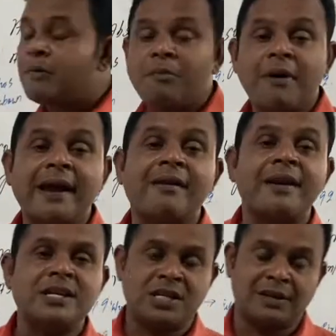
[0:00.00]

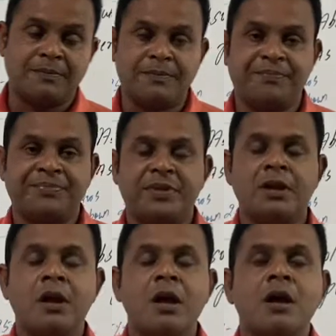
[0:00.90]
migration.
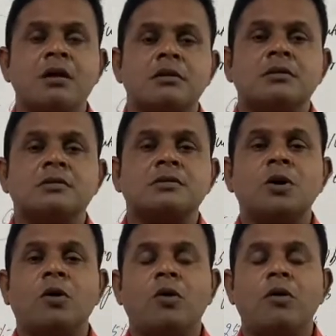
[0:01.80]

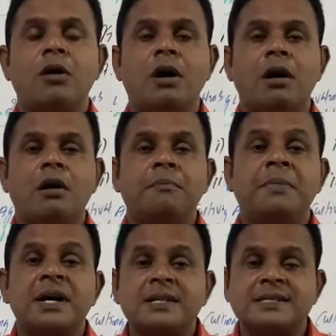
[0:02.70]
So
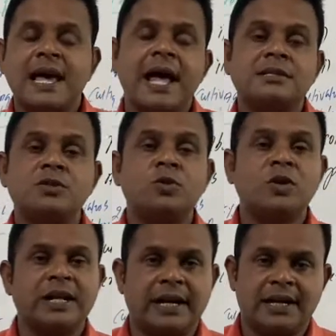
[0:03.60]
births, as you
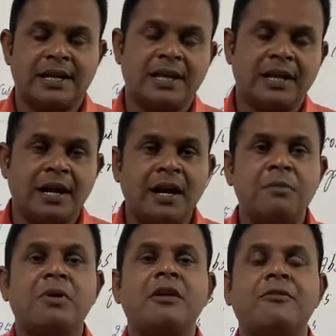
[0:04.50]
know that, a
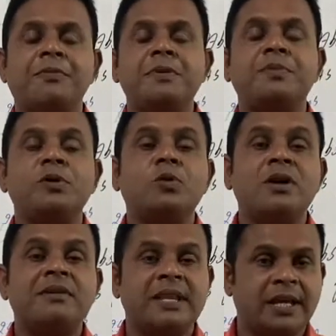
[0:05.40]
number of people
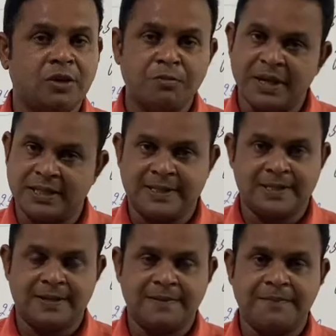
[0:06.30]
whoever they give birth.
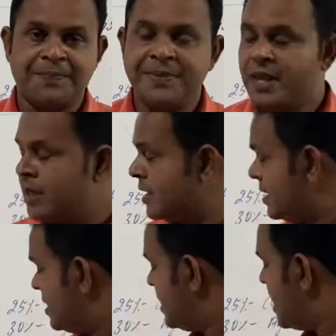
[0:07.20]

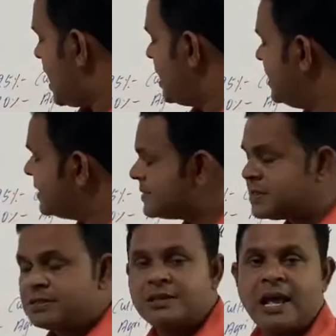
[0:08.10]
And
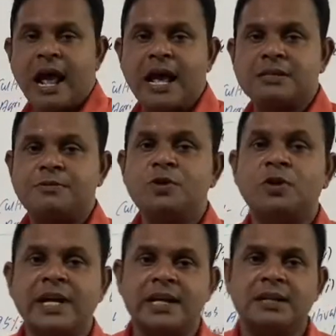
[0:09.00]
deaths, as we
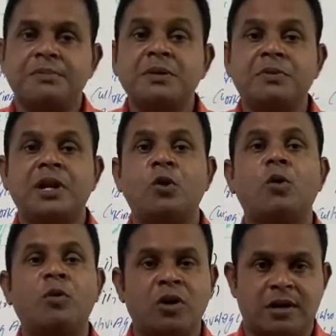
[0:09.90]
know that the people
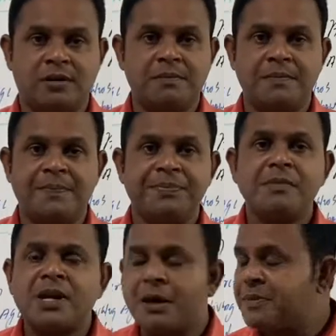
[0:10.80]
no more.
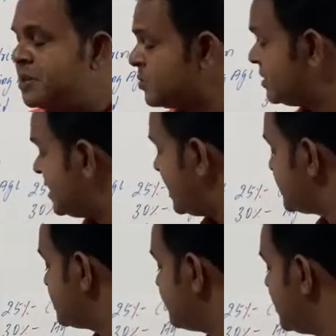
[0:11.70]
Now coming to the
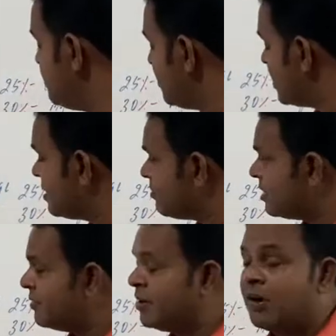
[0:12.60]
next very important
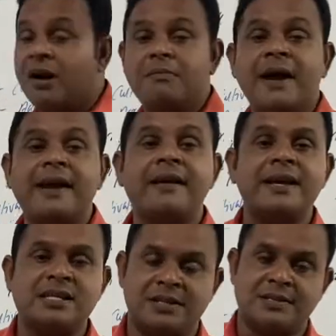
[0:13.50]
what we call
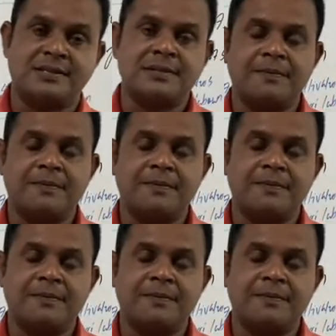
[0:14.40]
migrations.